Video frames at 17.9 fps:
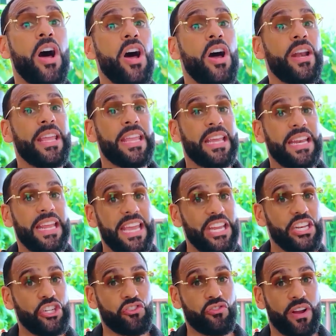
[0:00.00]
earning in
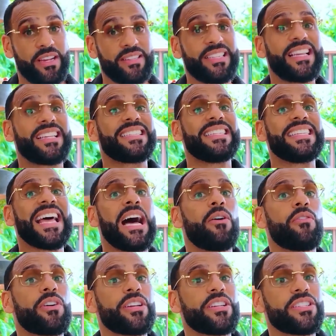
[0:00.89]
interest is
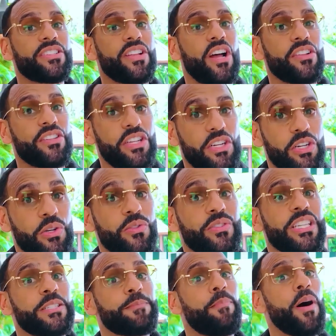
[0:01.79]
now going to start to lose
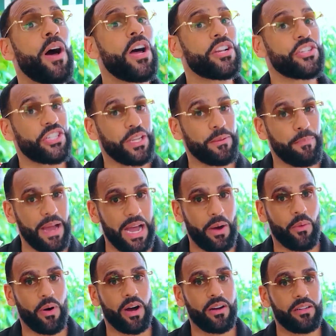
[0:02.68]
its purchasing
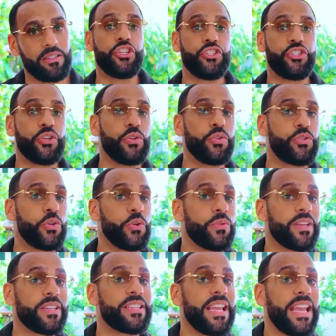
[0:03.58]
power due to
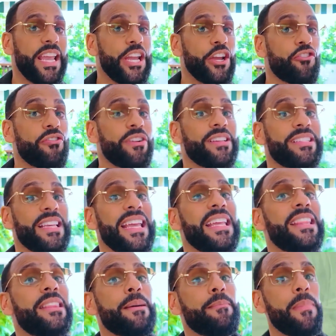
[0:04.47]
this increase
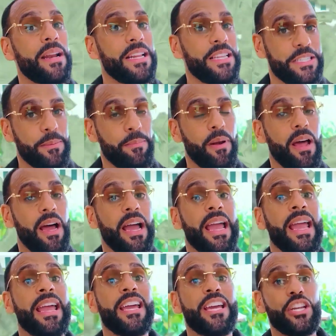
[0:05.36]
in the money
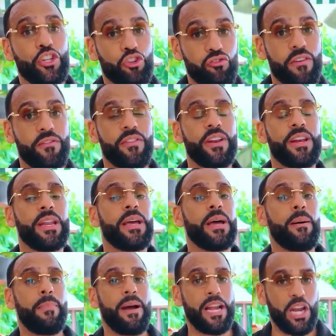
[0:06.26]
supply driven
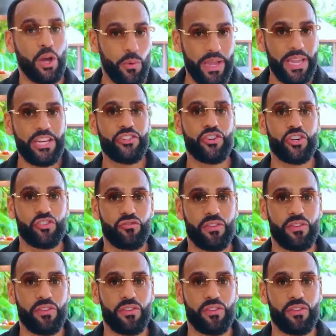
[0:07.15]
by lower interest